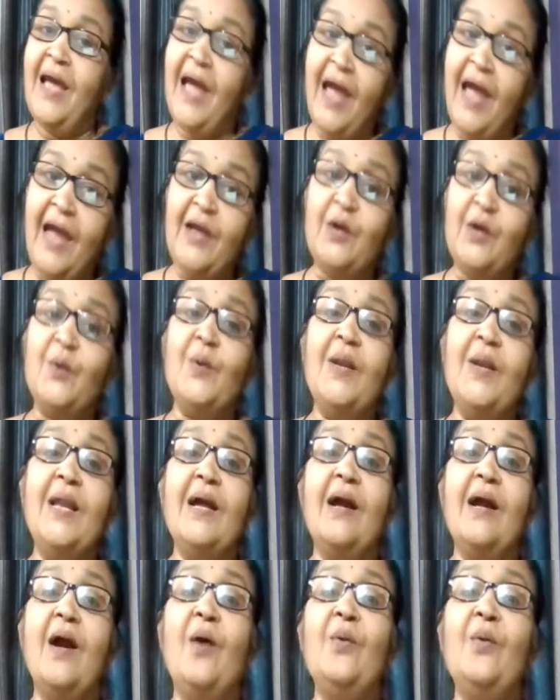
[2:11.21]
Accrual
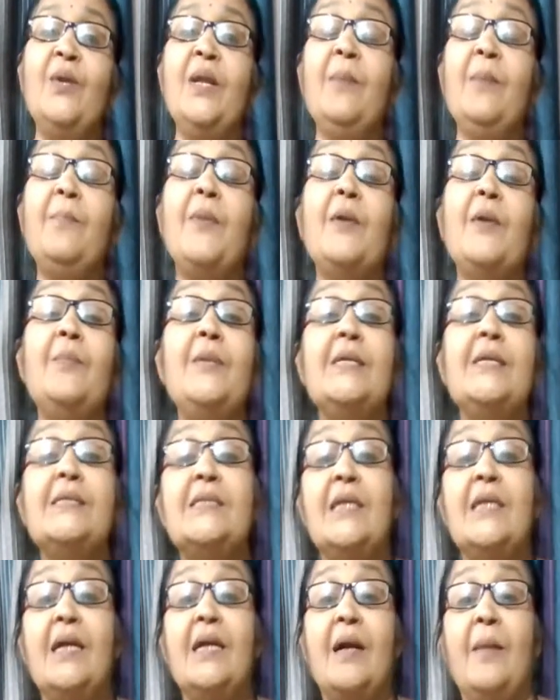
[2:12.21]
accounting permits
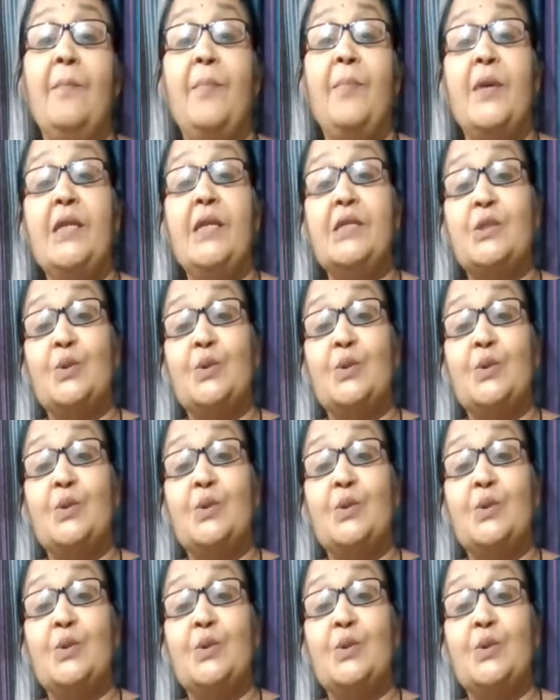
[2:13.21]
the companies